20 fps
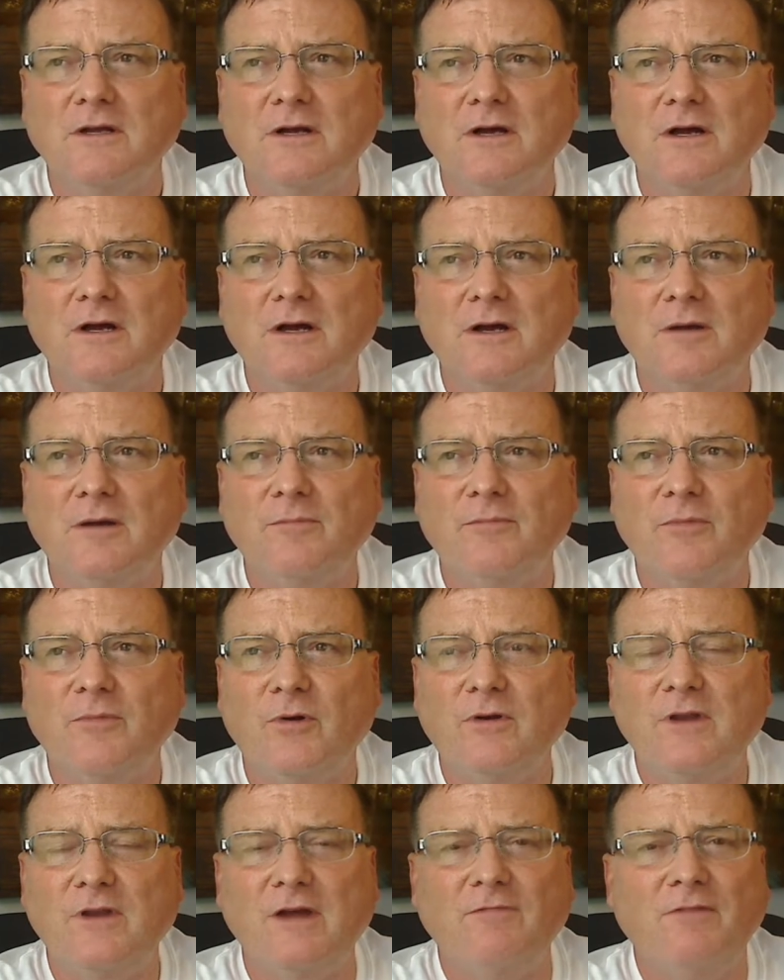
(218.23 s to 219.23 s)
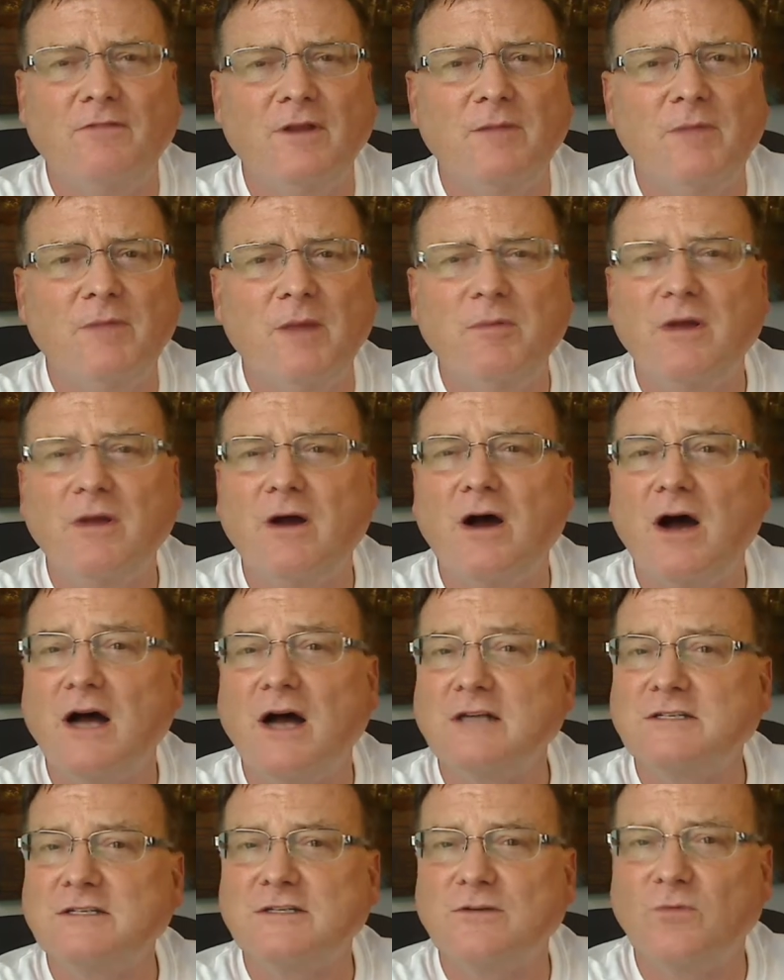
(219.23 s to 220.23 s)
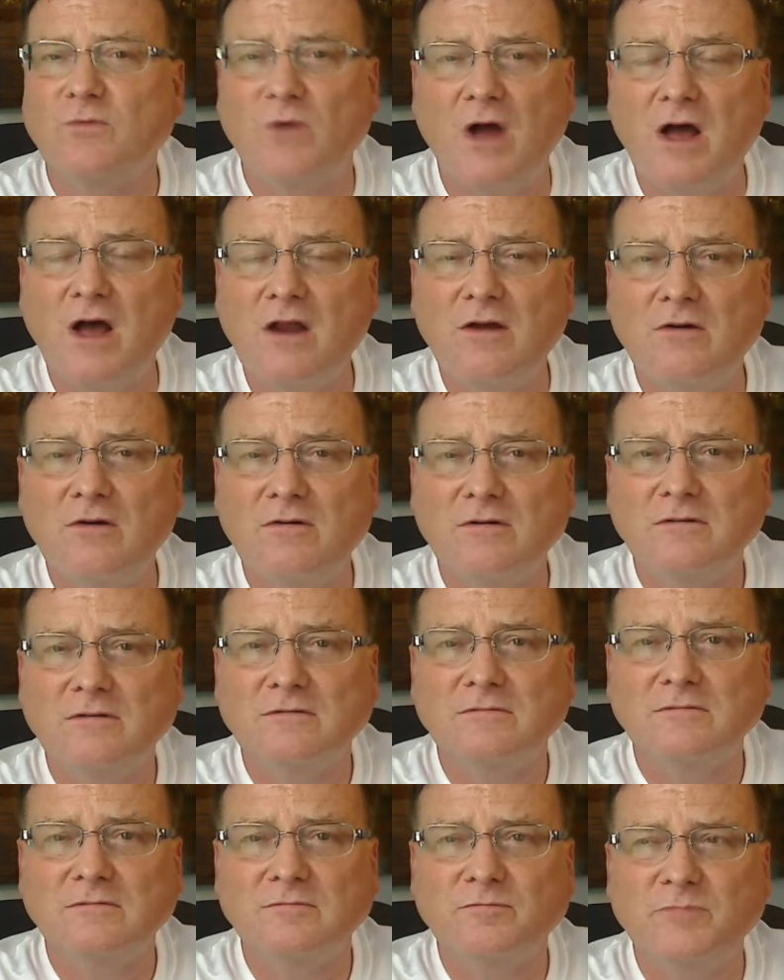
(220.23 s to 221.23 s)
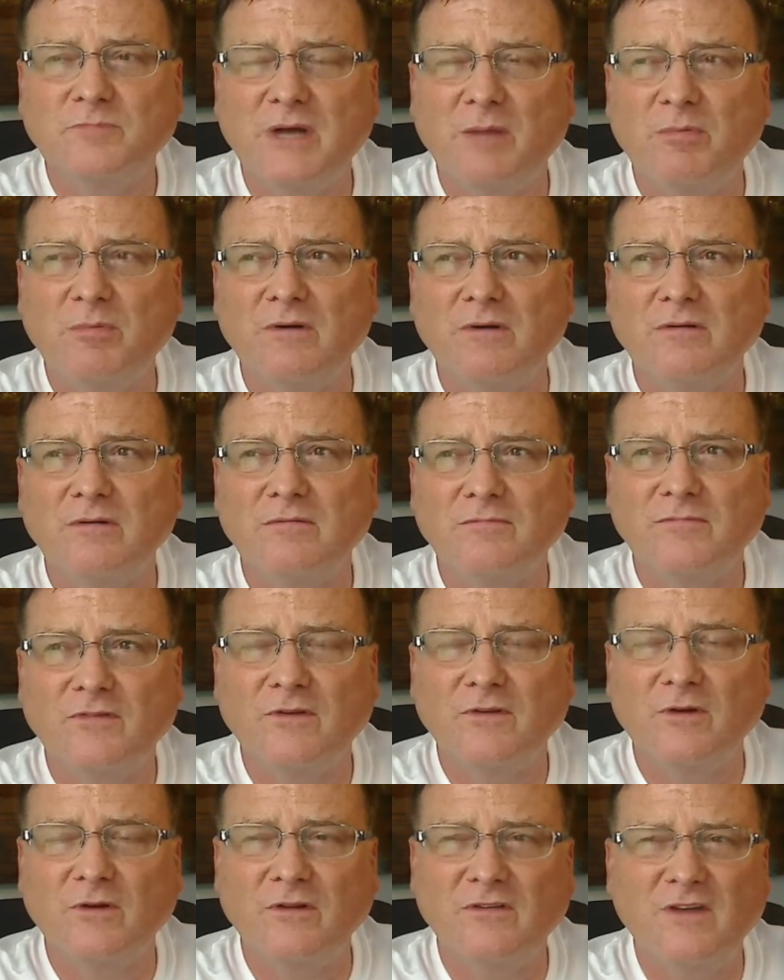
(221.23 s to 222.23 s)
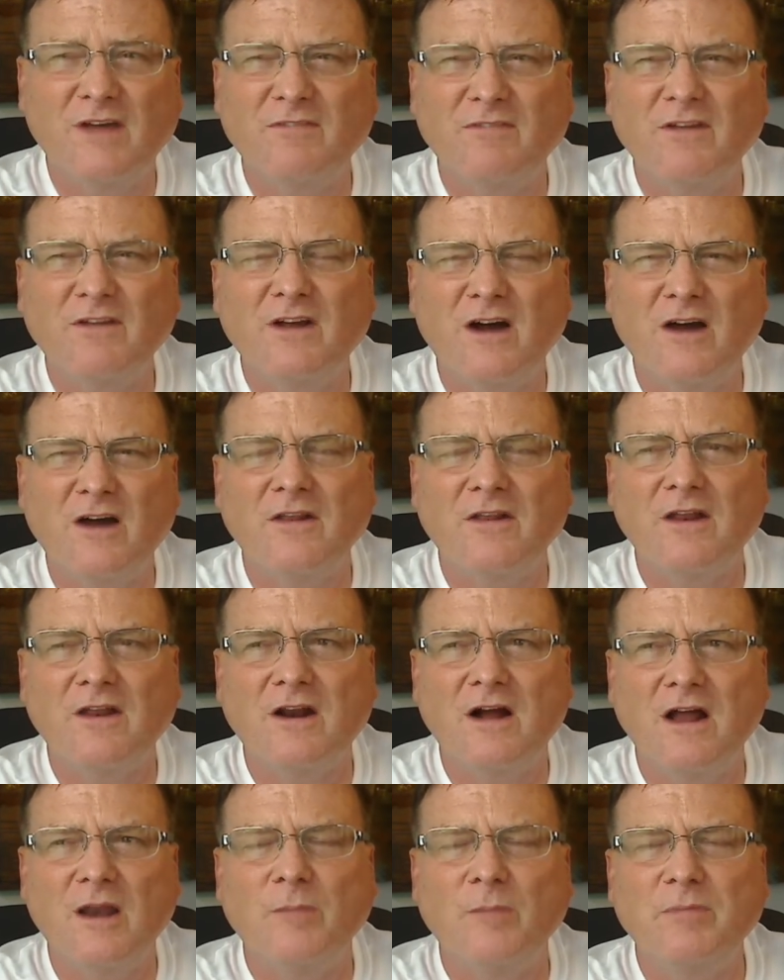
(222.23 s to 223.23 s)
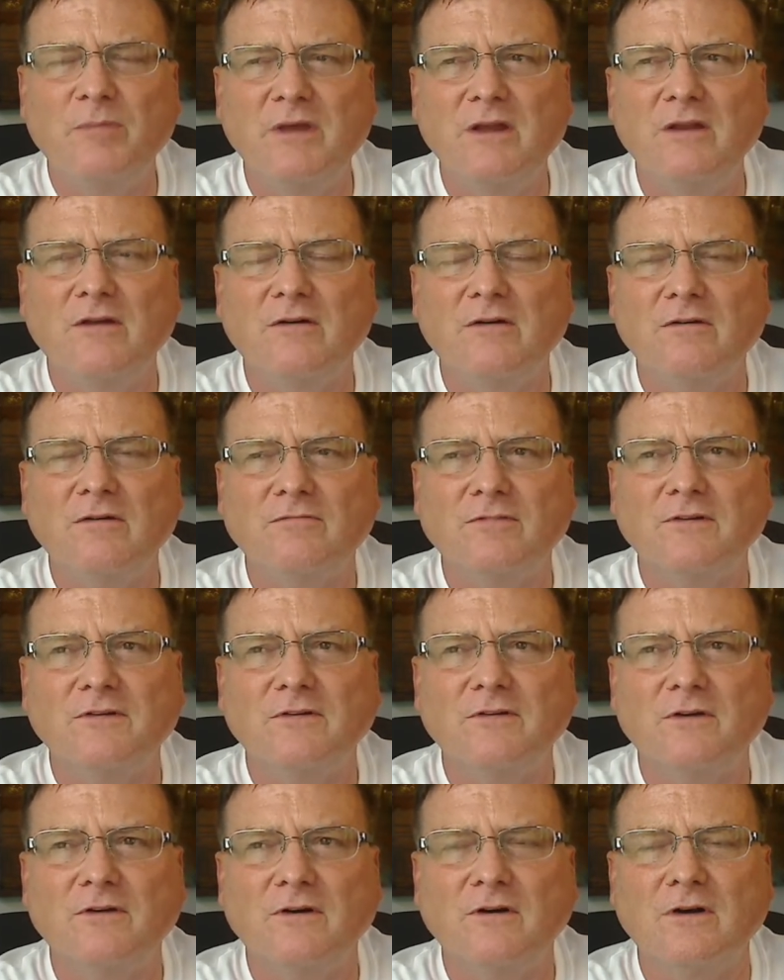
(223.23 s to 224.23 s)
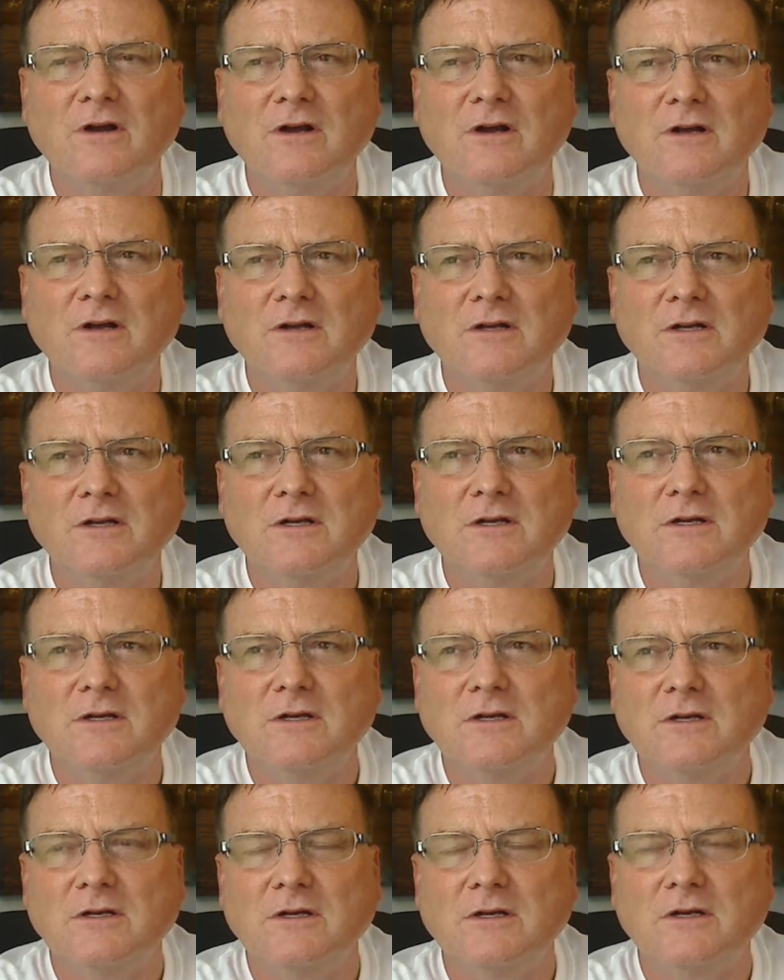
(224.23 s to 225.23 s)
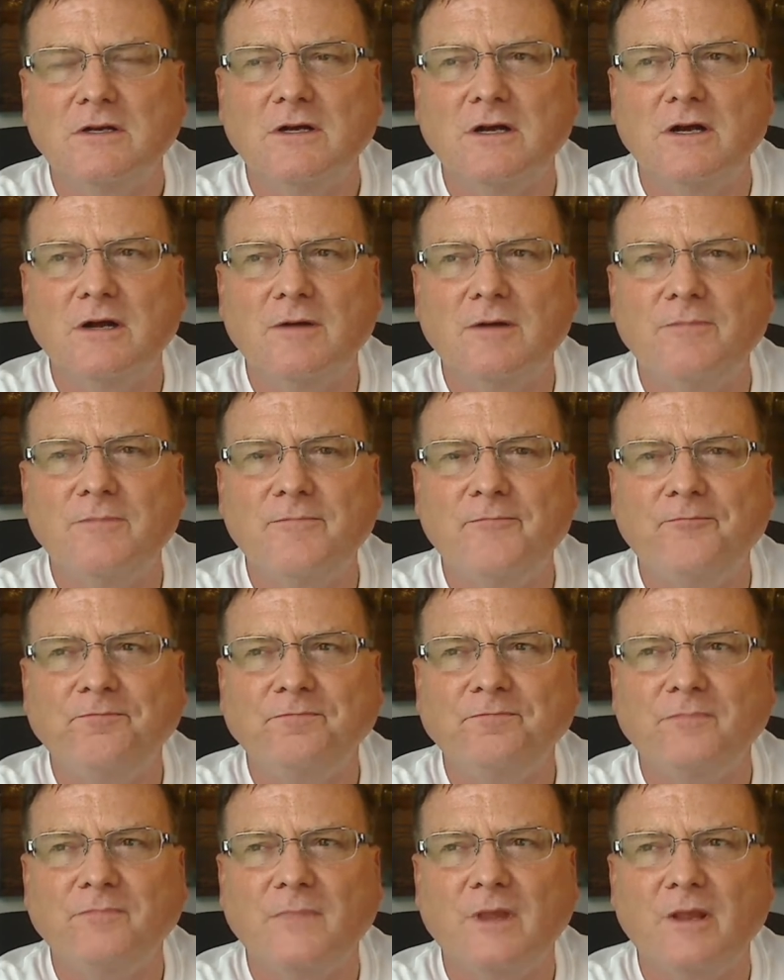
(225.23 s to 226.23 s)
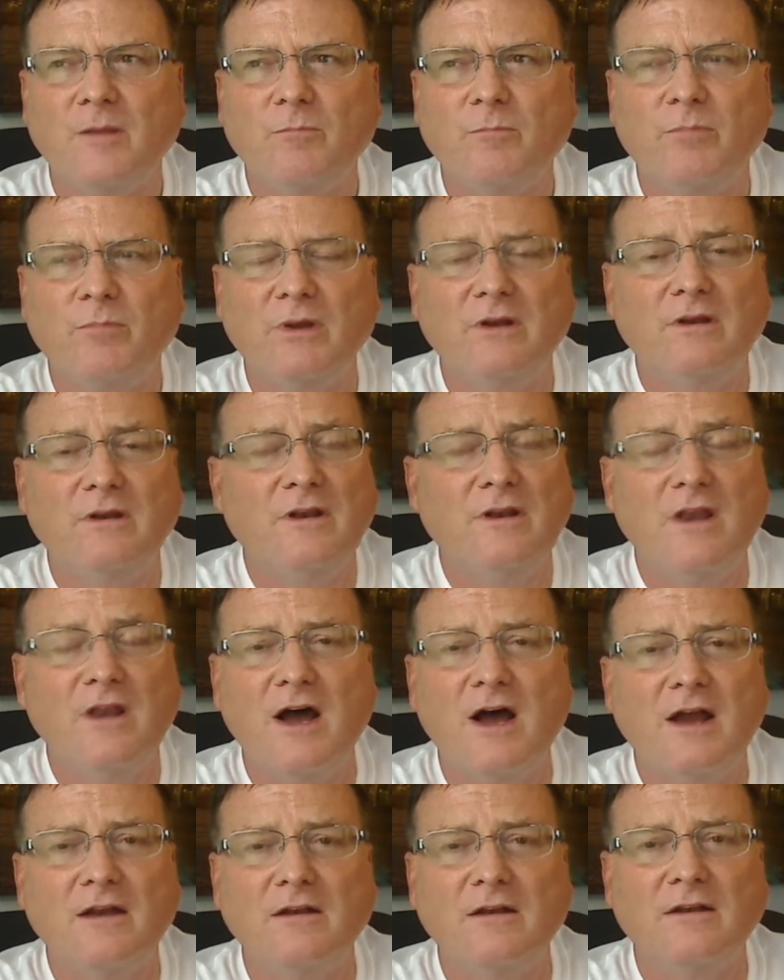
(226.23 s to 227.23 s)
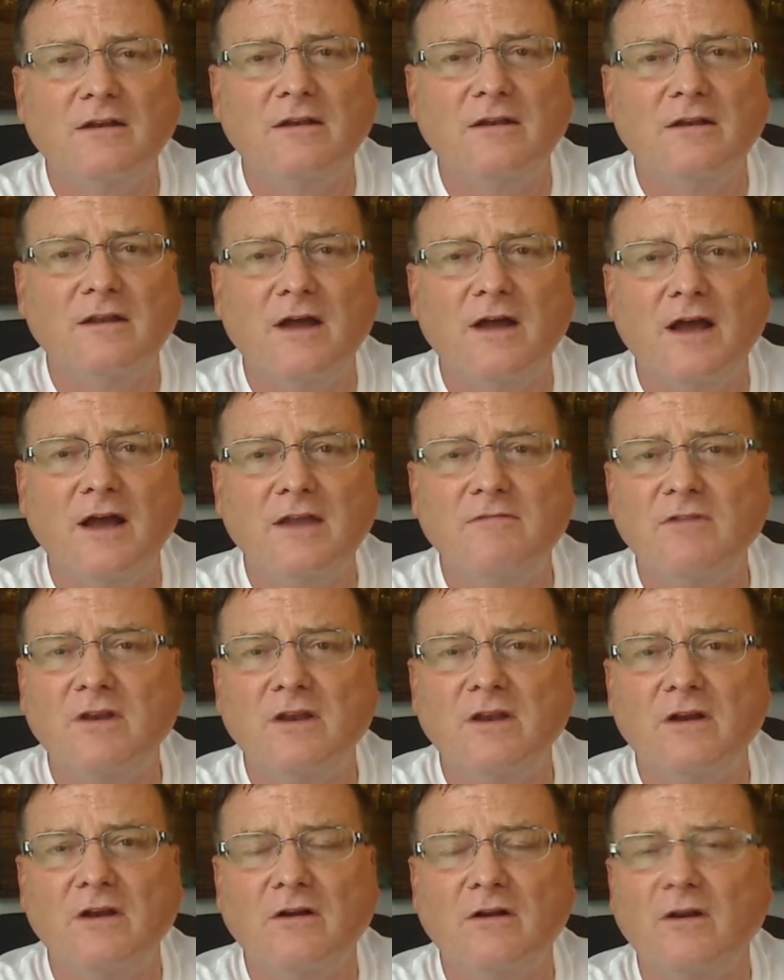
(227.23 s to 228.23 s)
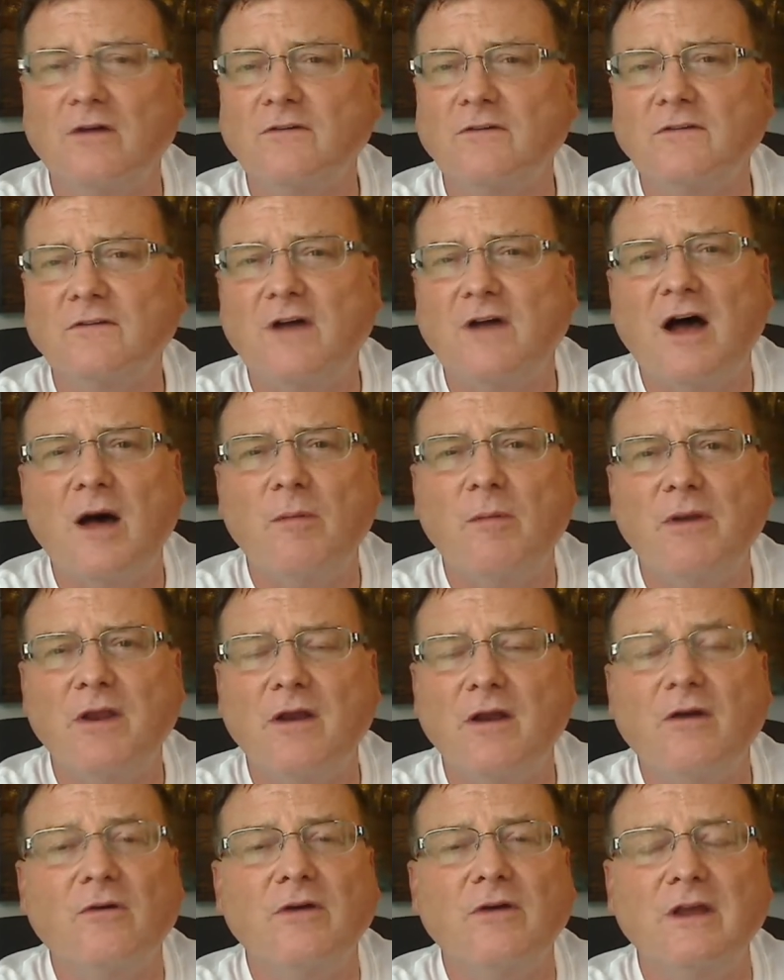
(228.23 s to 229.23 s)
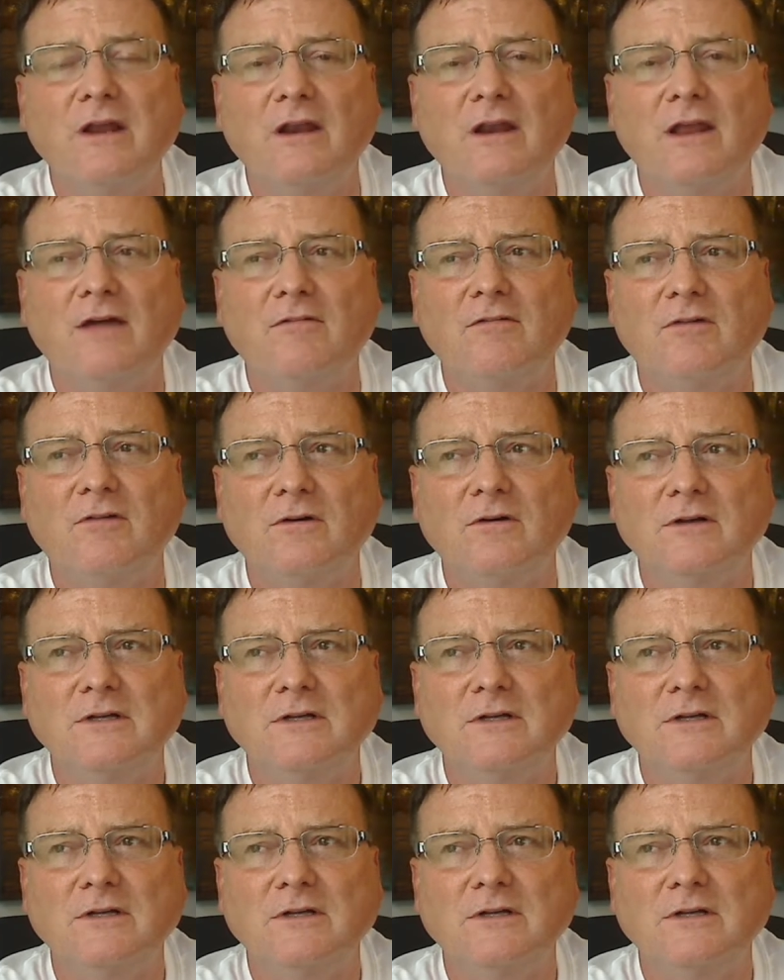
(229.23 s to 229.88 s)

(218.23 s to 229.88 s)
or definitely maybe a hot serrano pepper. So it's definitely hotter than a jalapeno for sure, but not even near close to habanero heat level.